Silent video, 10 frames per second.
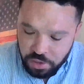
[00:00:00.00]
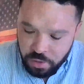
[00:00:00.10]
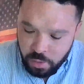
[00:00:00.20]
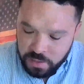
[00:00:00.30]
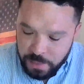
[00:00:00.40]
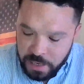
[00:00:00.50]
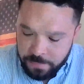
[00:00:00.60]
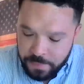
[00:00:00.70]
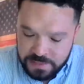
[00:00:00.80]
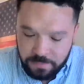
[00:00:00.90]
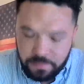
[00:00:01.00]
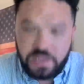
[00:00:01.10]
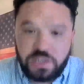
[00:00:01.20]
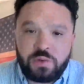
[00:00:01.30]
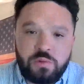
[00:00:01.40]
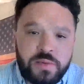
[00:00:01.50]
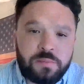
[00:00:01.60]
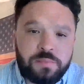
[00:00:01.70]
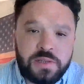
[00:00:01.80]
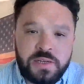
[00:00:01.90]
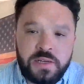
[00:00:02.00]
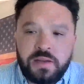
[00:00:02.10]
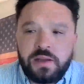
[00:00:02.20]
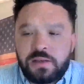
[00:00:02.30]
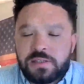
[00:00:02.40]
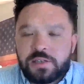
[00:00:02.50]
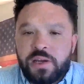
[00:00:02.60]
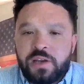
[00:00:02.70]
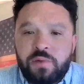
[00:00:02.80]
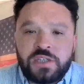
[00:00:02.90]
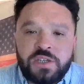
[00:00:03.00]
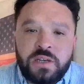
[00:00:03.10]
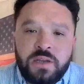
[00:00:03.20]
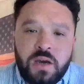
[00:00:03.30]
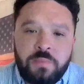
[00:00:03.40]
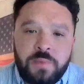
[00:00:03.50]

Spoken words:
Do you know when the Popeyes on Main Street will be completed? It's a great question.